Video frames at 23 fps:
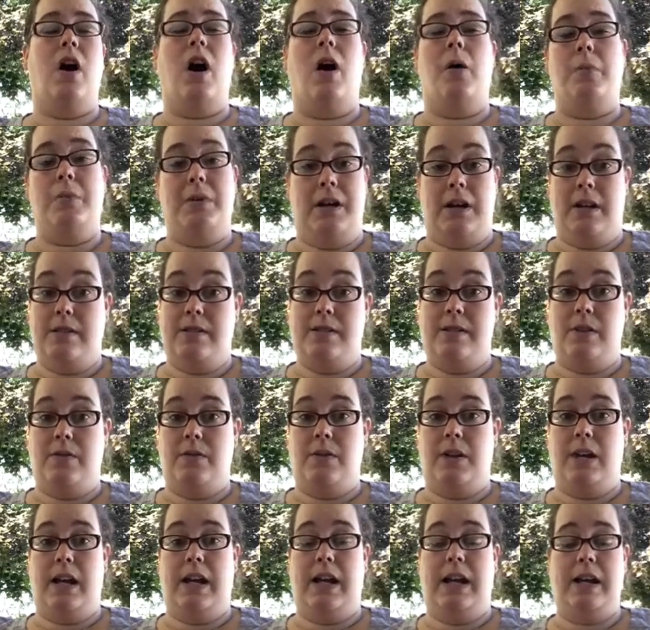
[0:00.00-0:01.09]
ambiance of
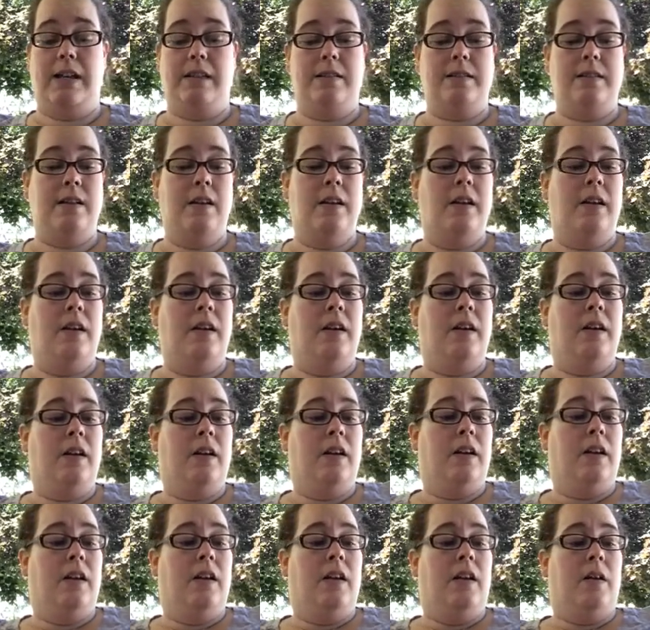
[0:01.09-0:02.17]
it, I guess.
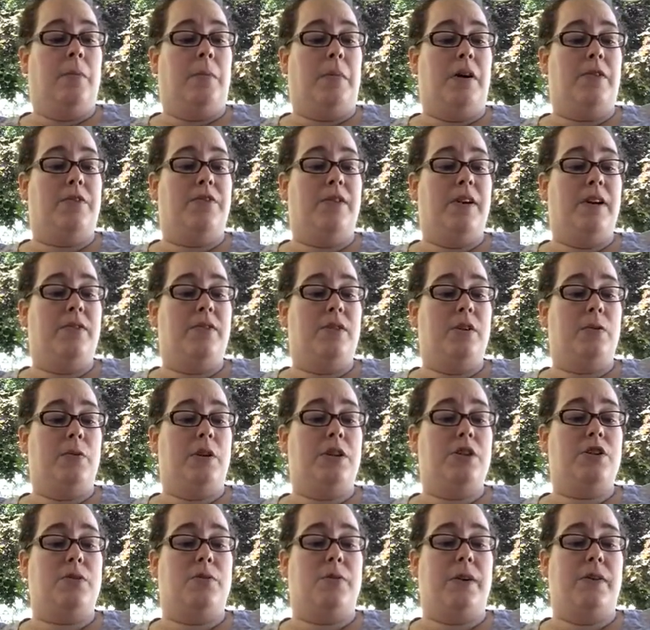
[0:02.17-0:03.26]
What
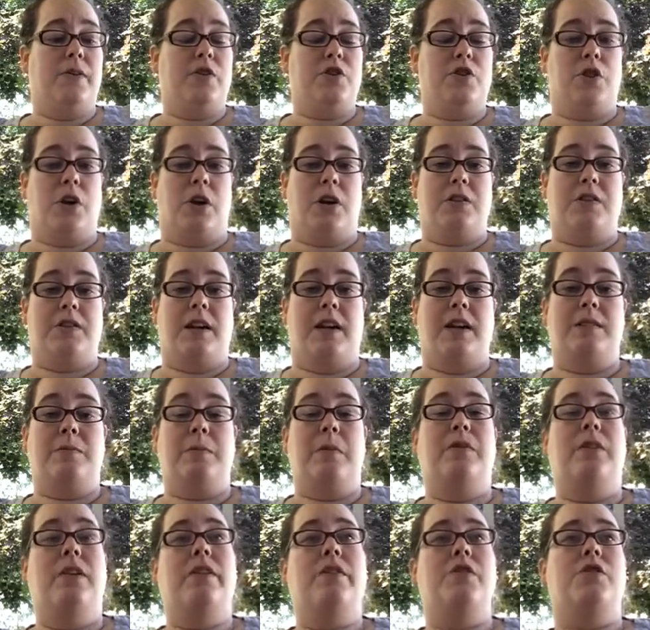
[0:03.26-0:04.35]
is your favorite jar size?
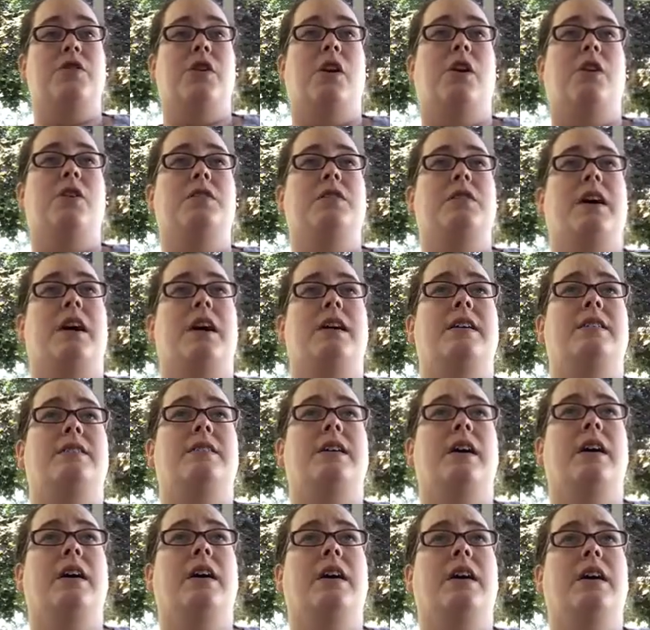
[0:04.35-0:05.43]
My favorite jar size
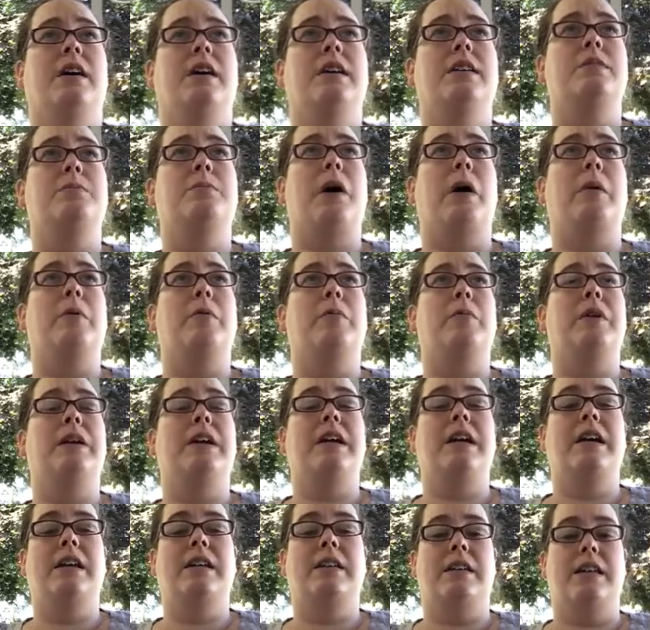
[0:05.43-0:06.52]
is
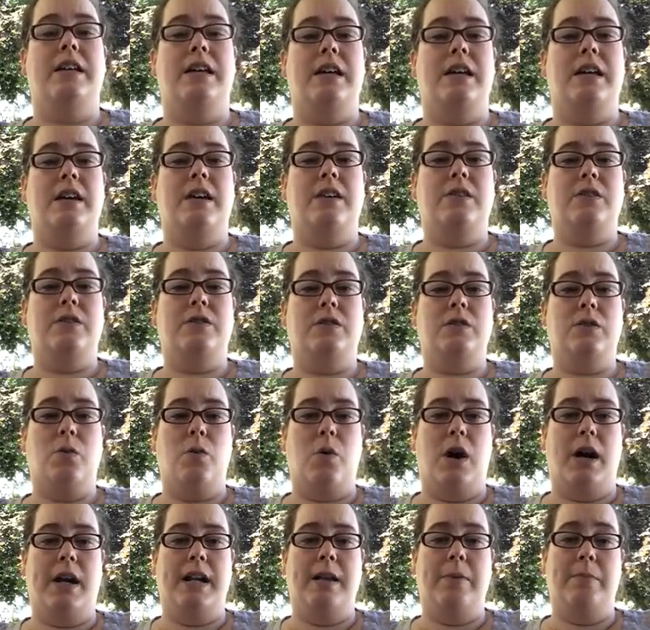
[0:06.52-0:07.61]
probably the
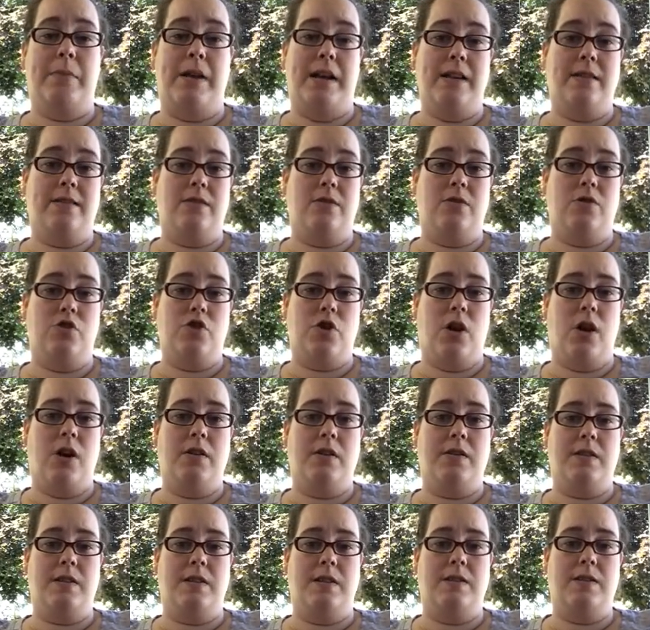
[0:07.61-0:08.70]
Squatty Mason jar, the
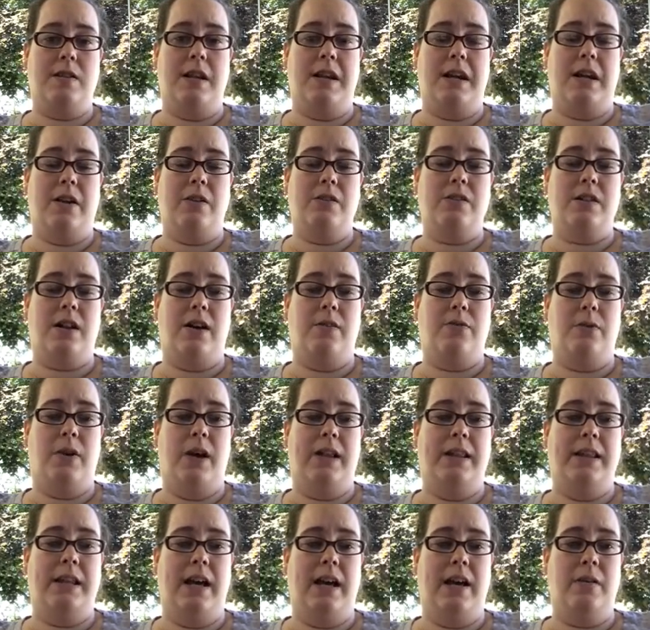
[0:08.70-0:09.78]
16-ounce. I
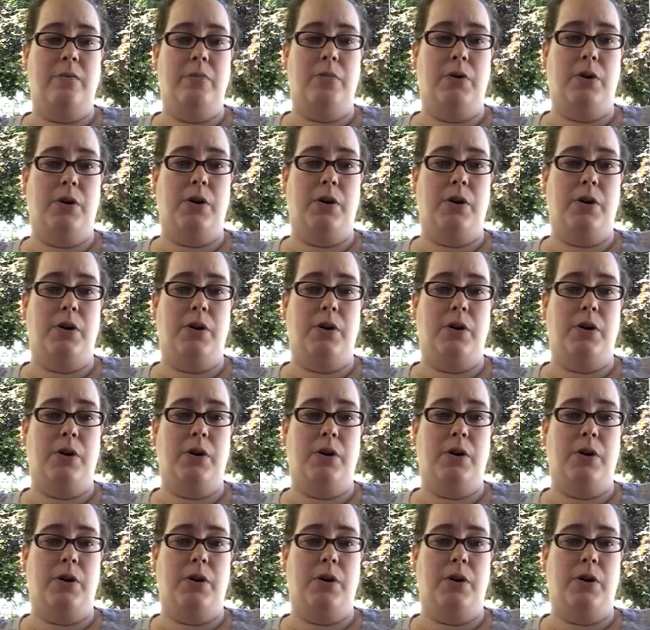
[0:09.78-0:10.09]
find that